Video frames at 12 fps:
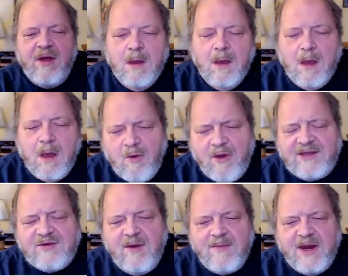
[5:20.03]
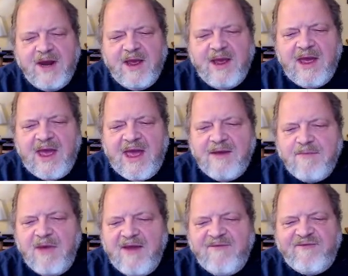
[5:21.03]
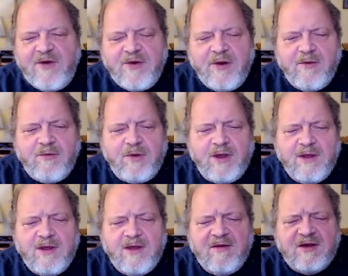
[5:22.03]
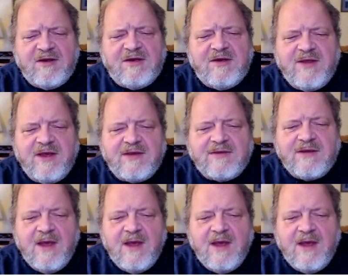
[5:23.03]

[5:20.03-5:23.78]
All right, so I'm going to add my photo to this.